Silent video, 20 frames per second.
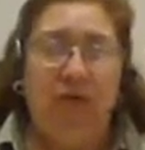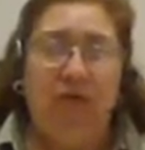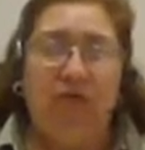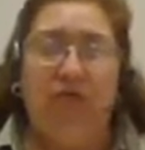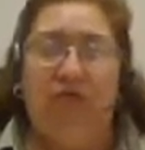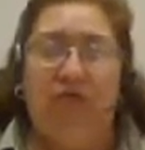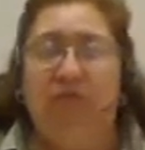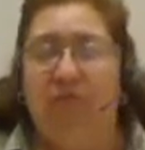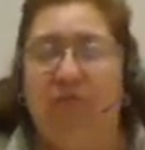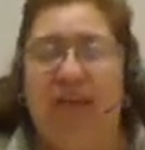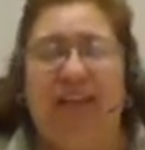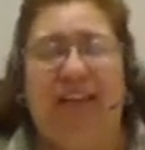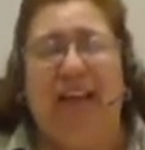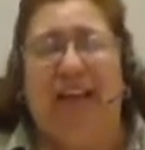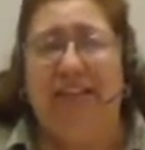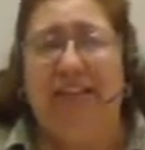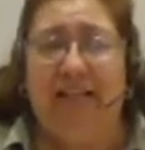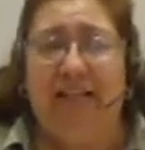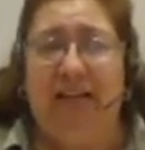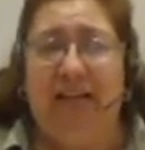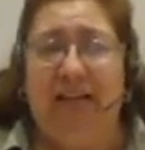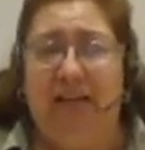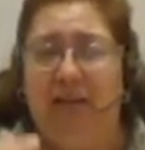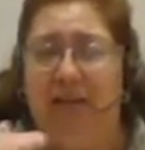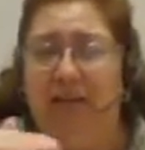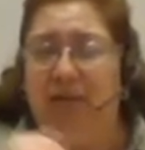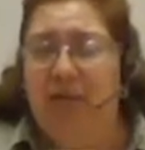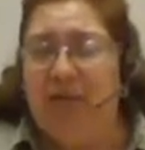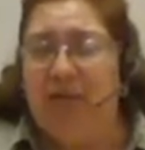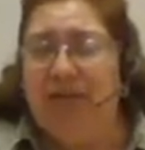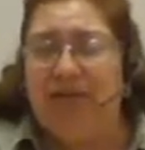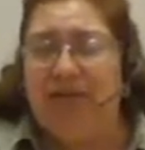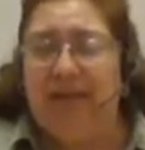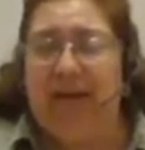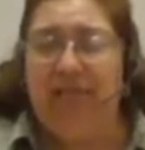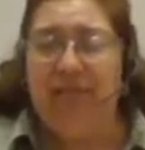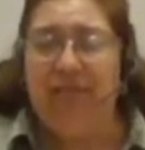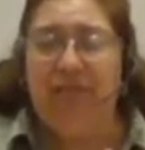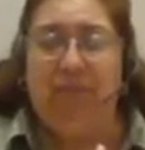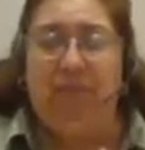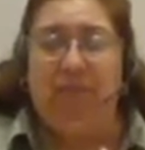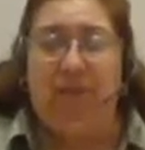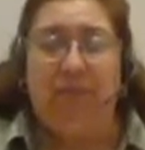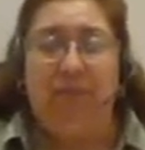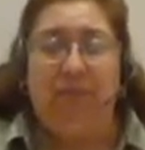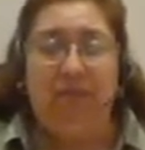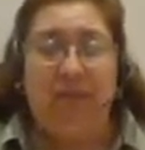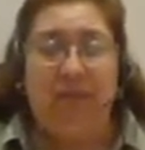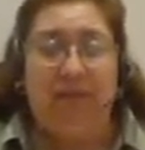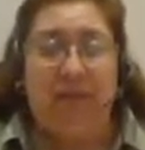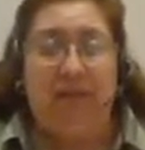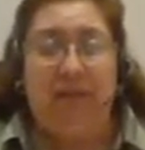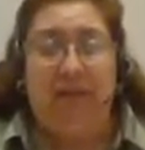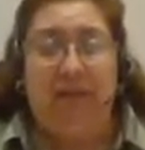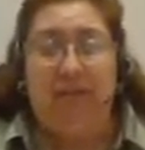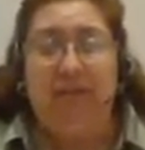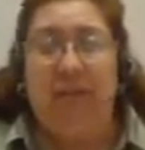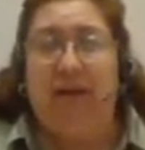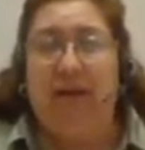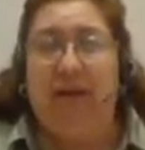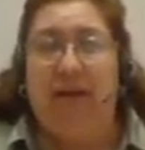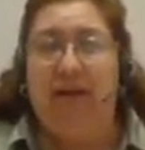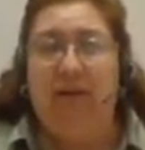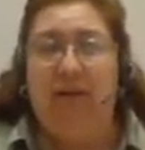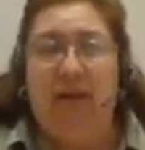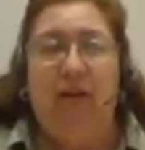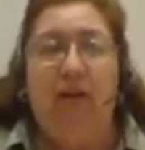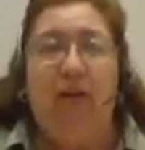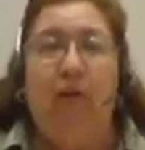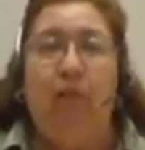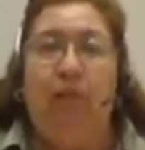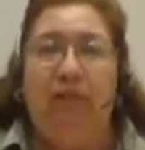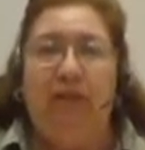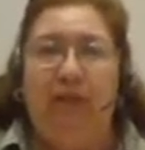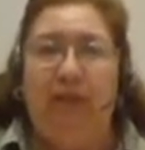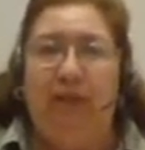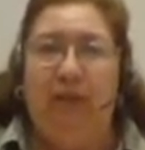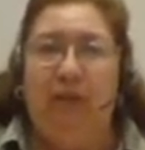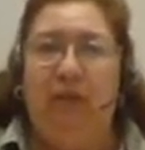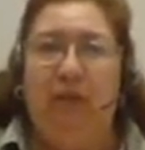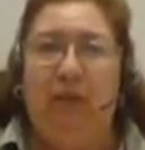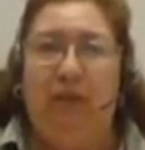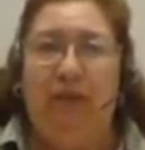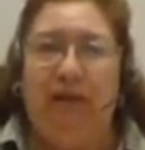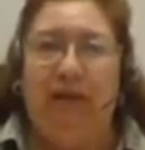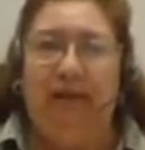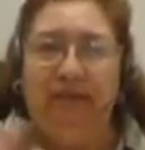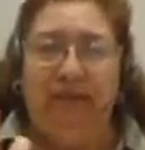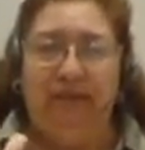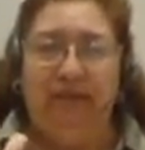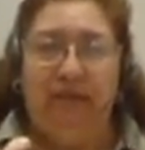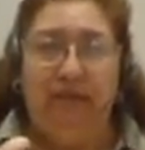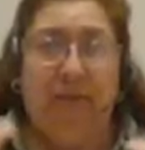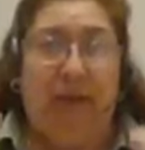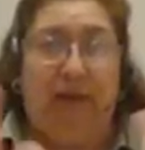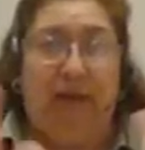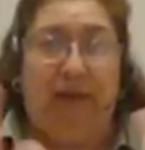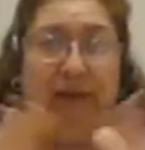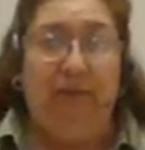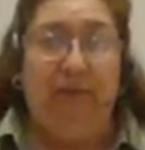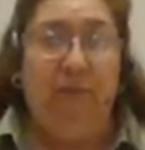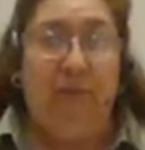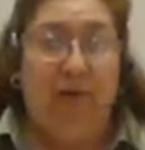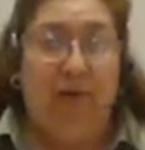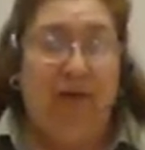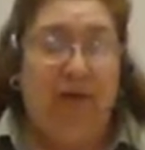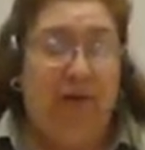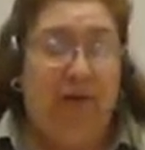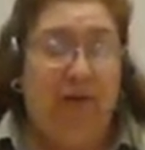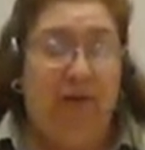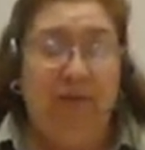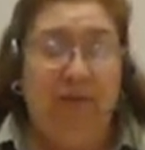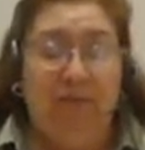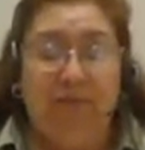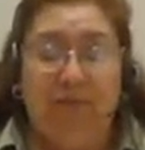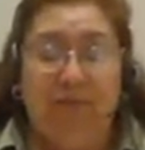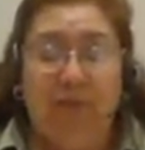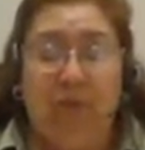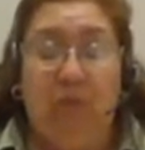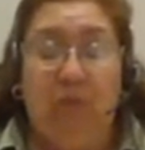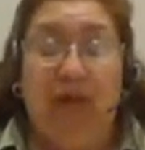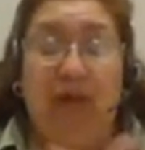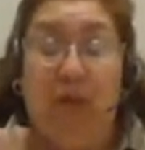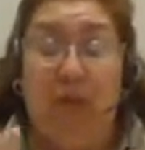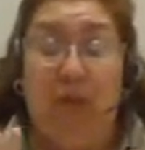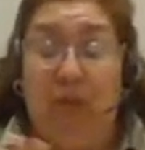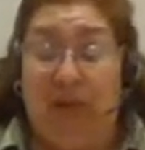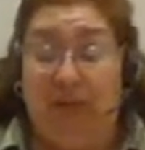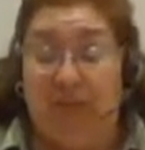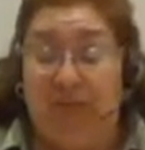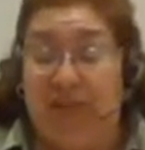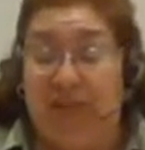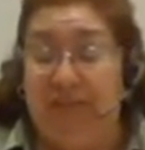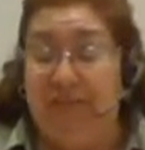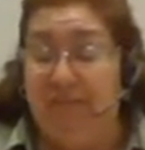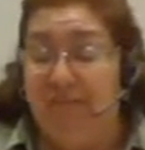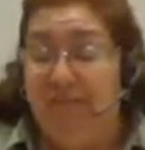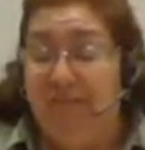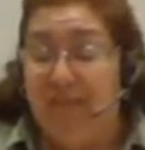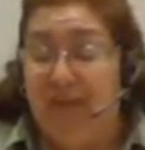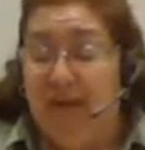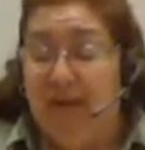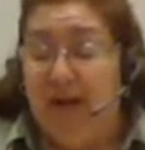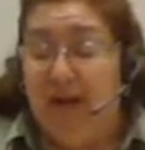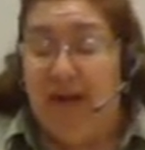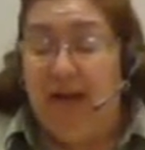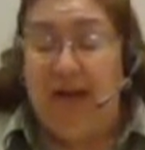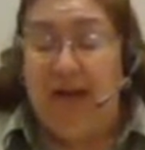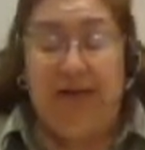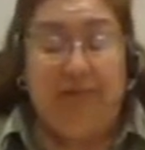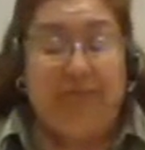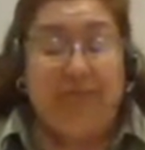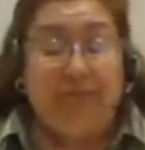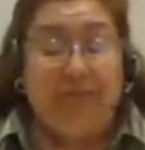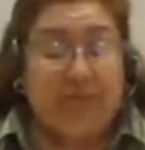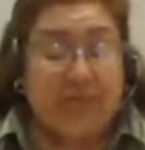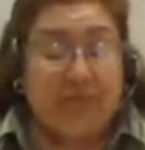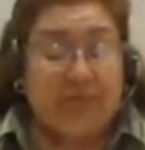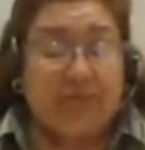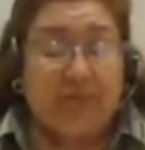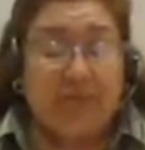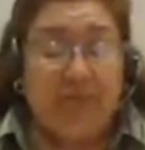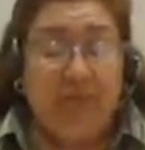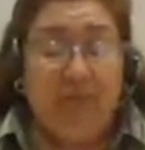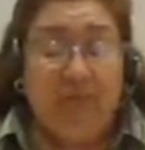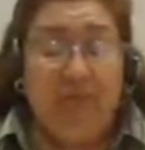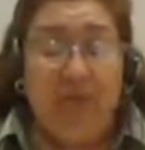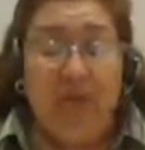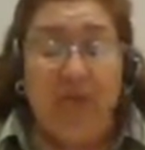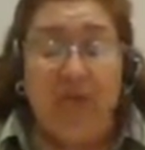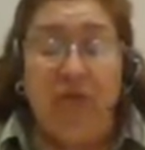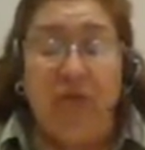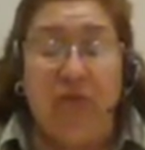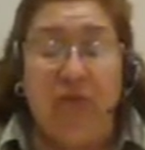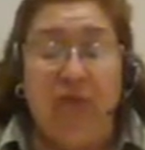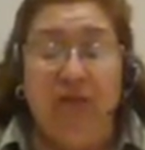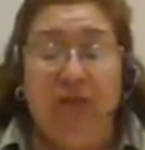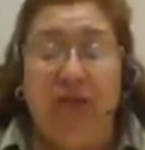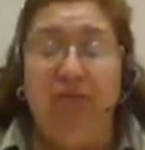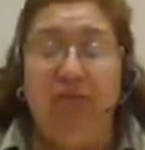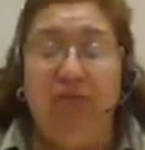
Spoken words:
from Alaska all the way down, so people see them there when they go whale spotting or whale watching. So we also